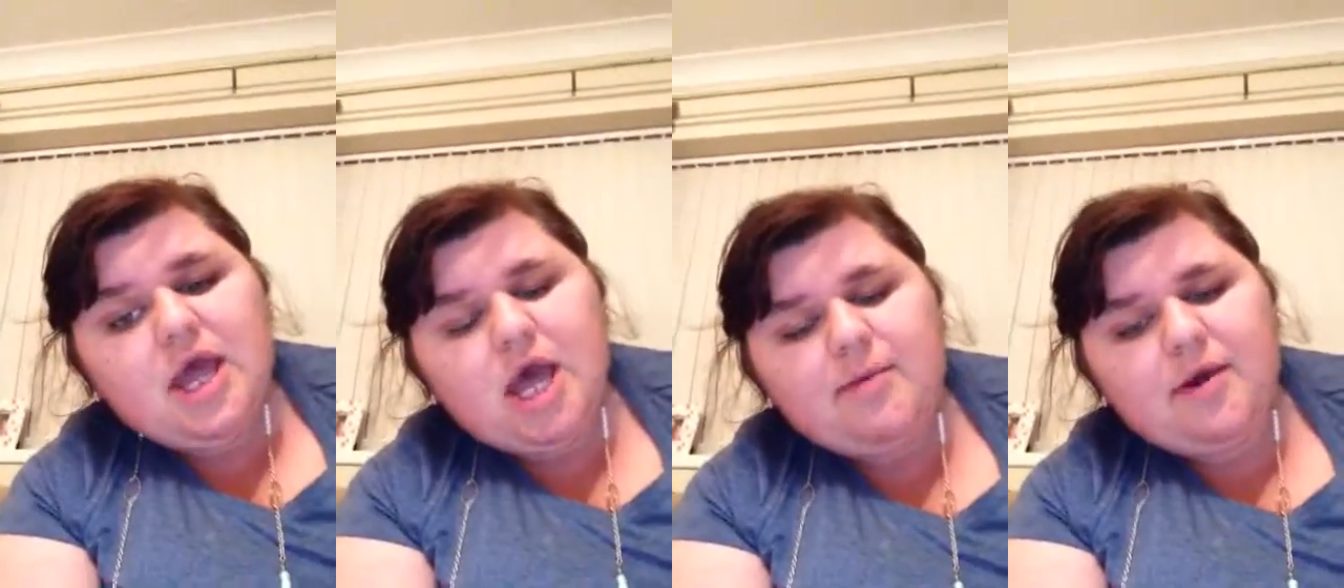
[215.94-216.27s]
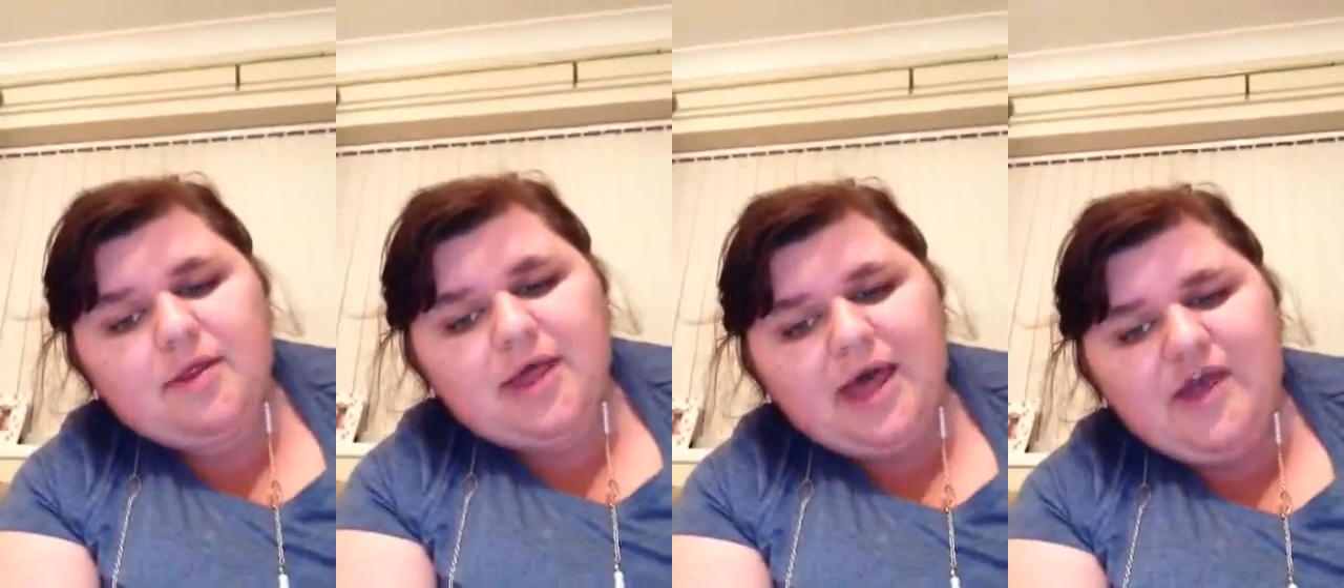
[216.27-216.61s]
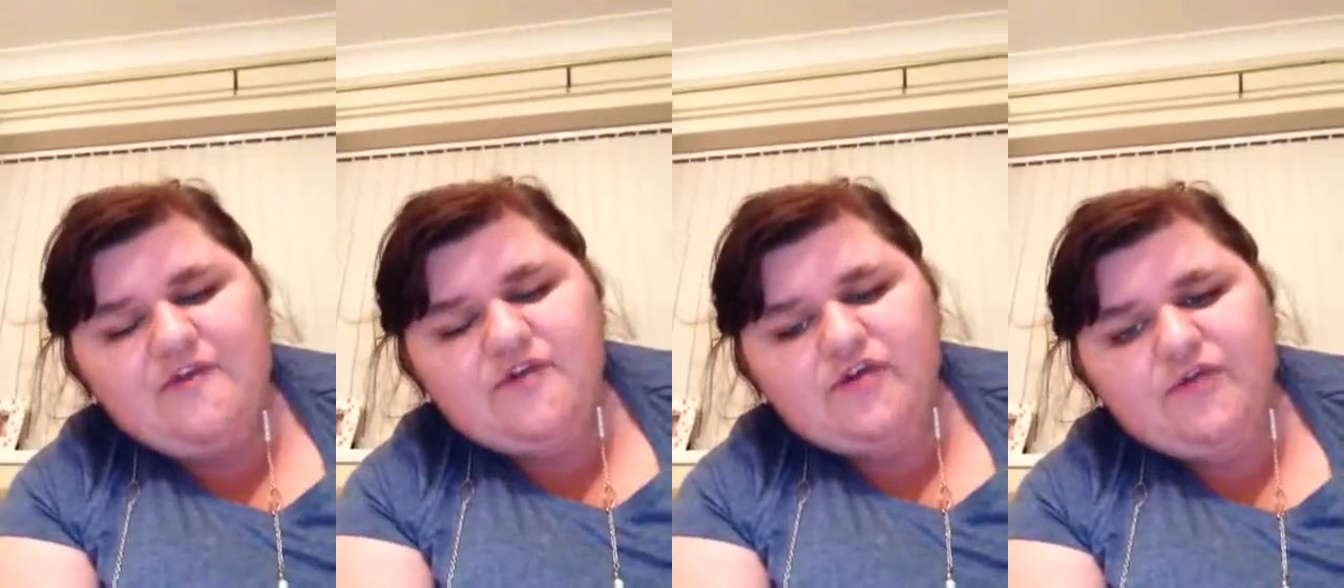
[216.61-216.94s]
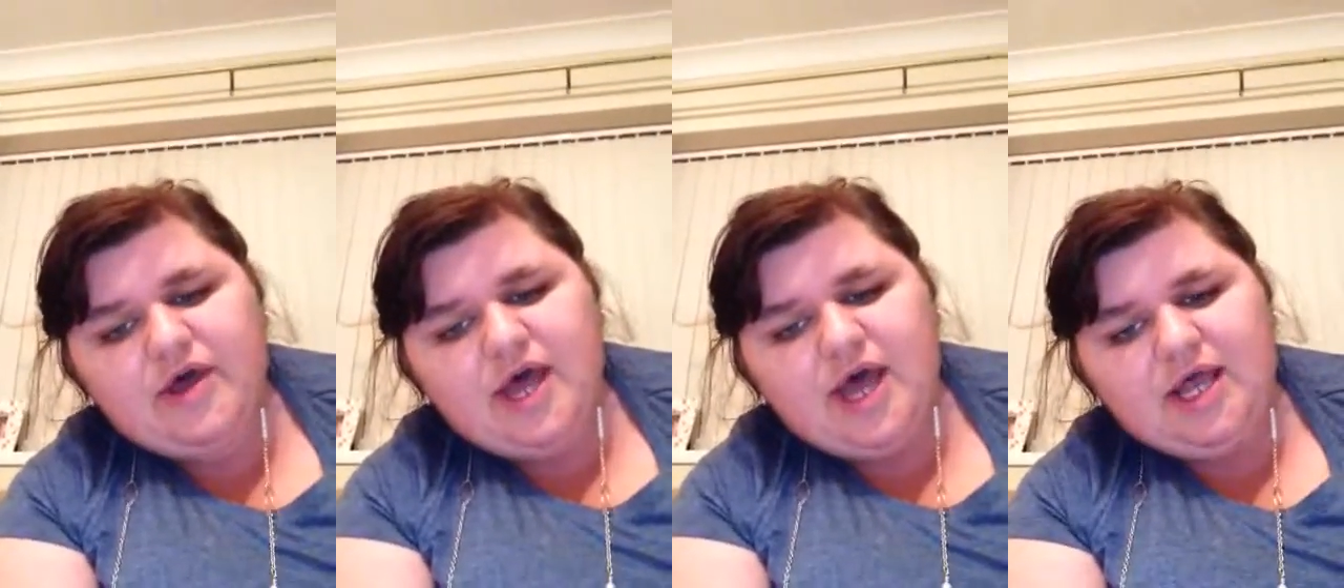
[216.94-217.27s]
about the hay
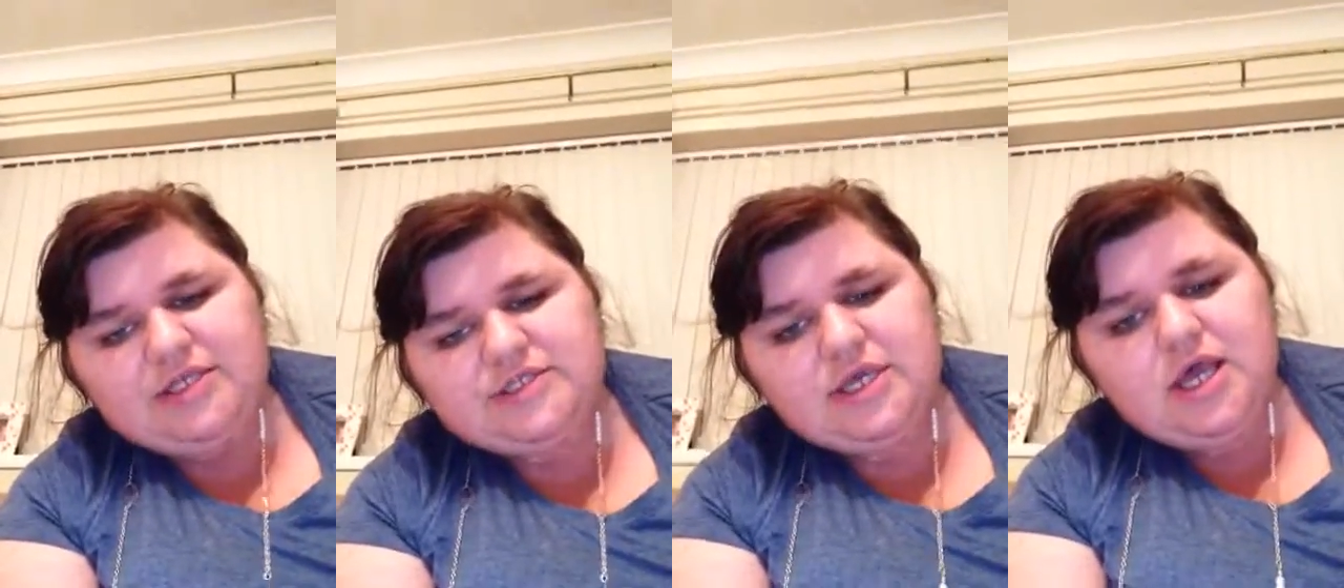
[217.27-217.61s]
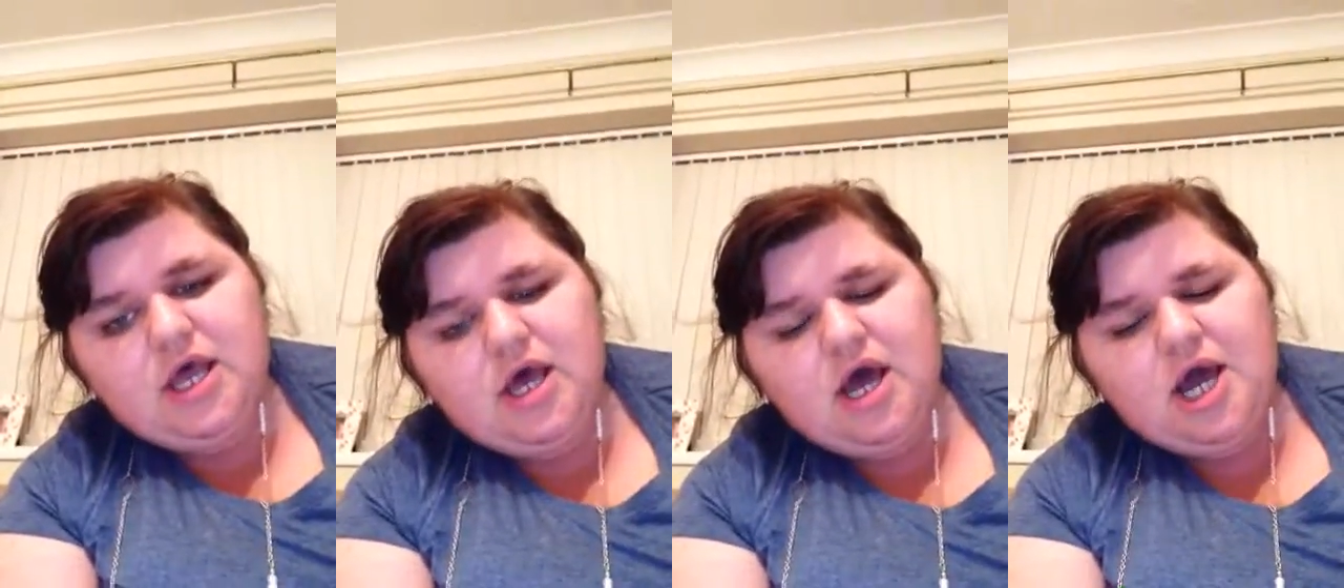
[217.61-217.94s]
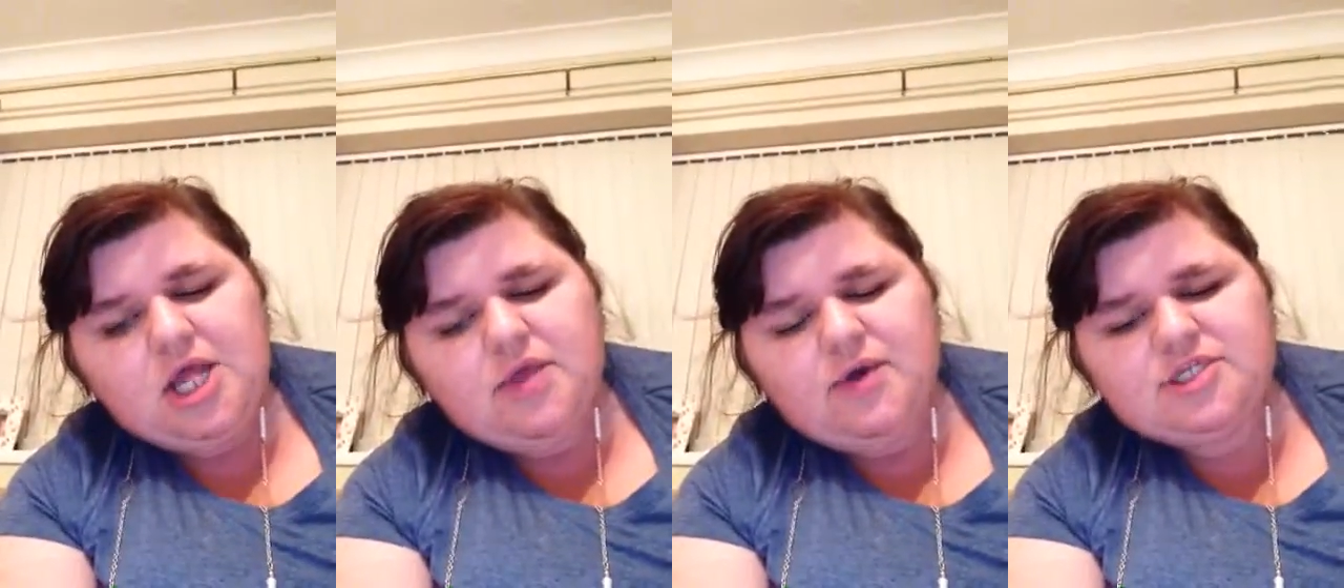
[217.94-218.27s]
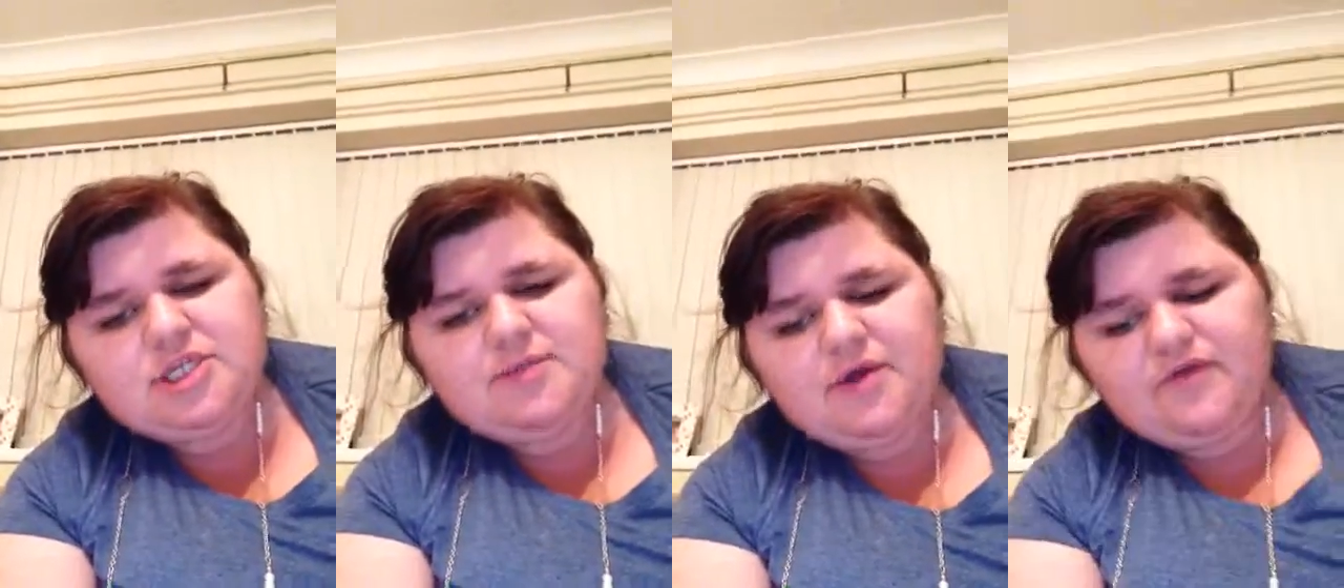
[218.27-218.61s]
fever, and I know I
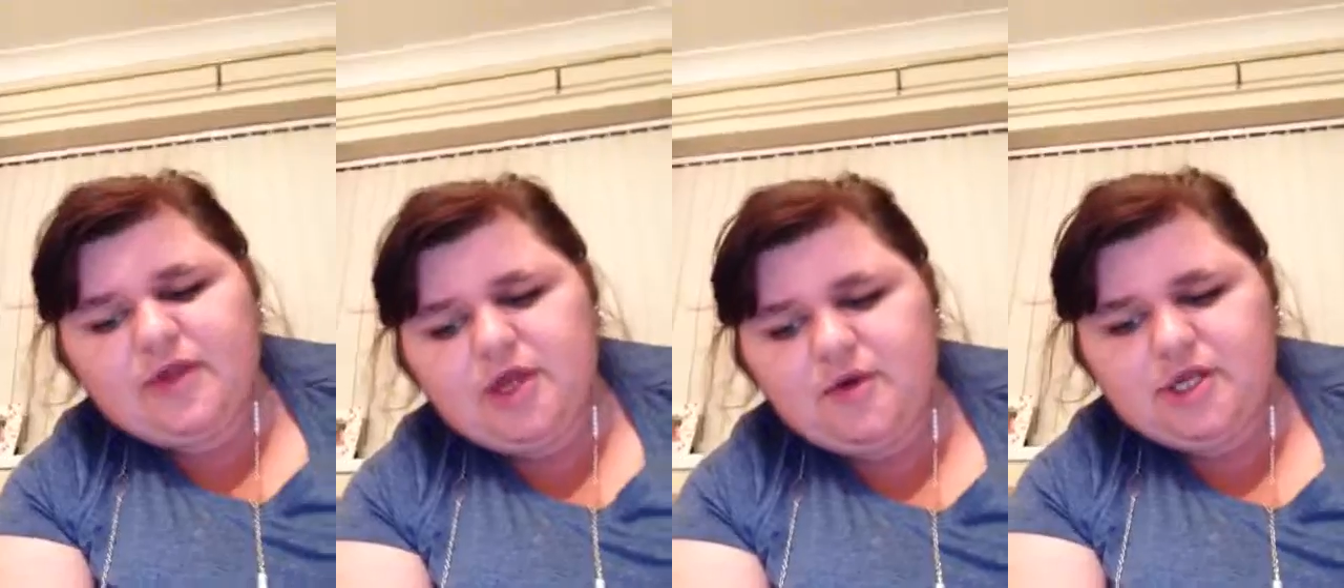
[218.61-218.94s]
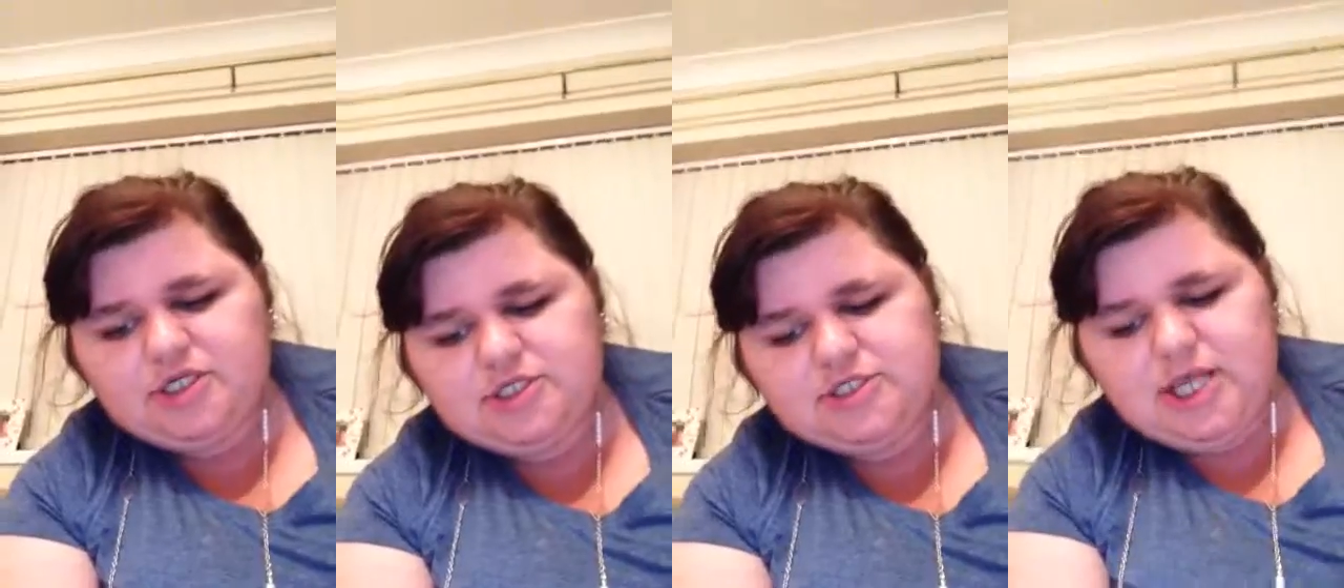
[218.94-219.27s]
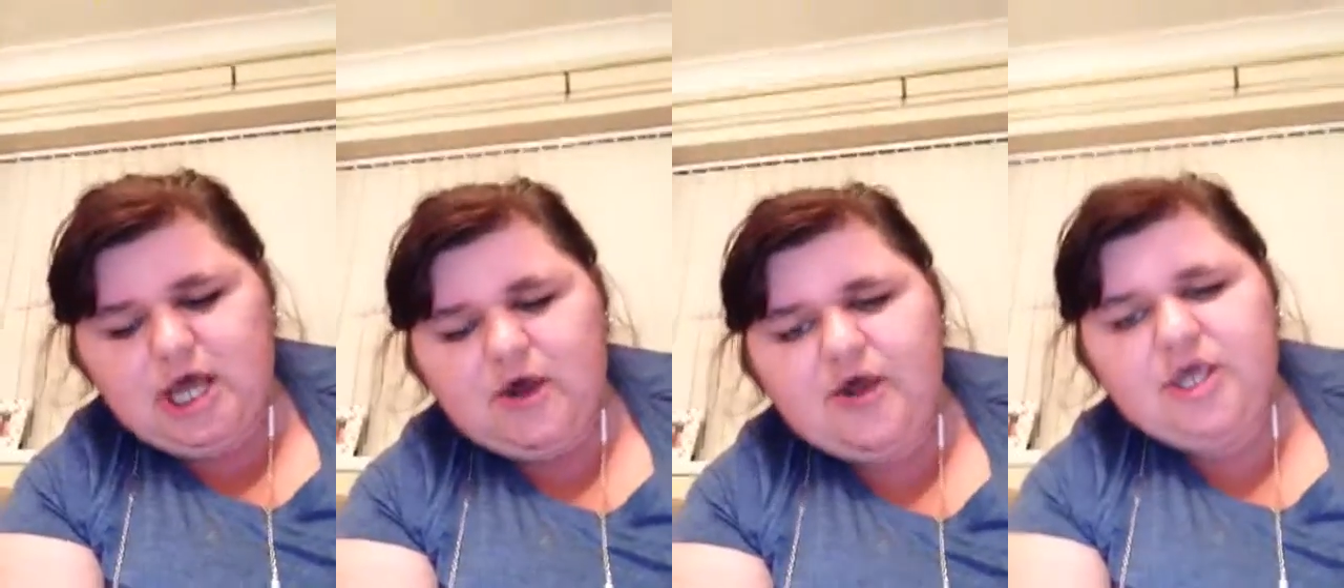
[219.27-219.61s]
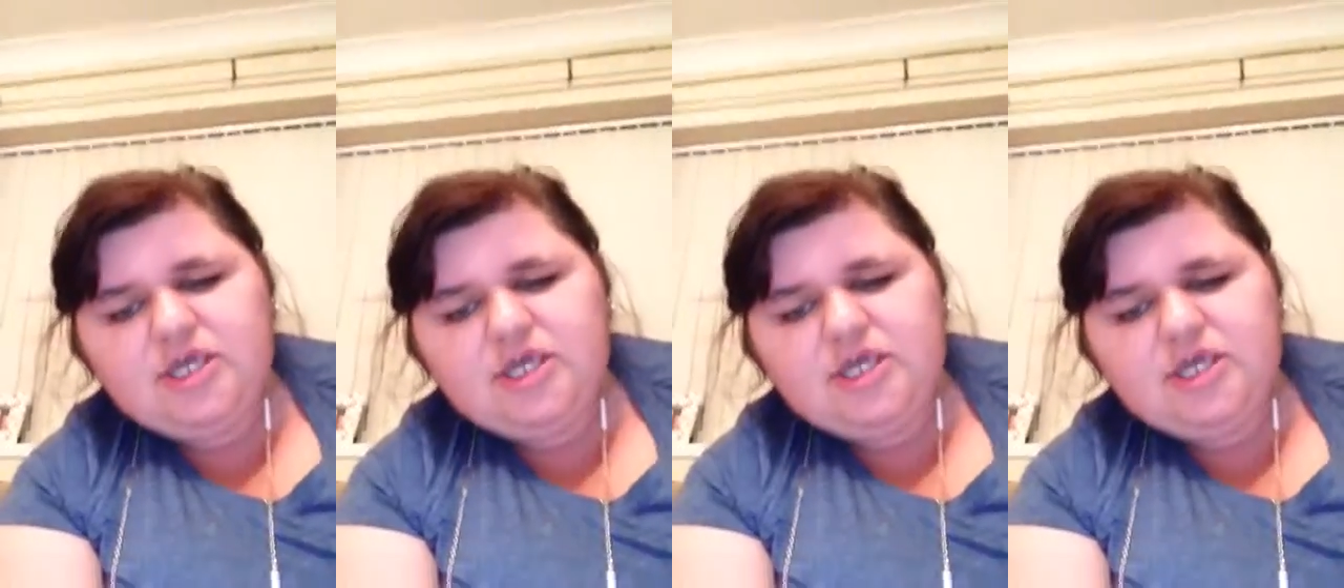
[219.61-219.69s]
did a big video on it just now,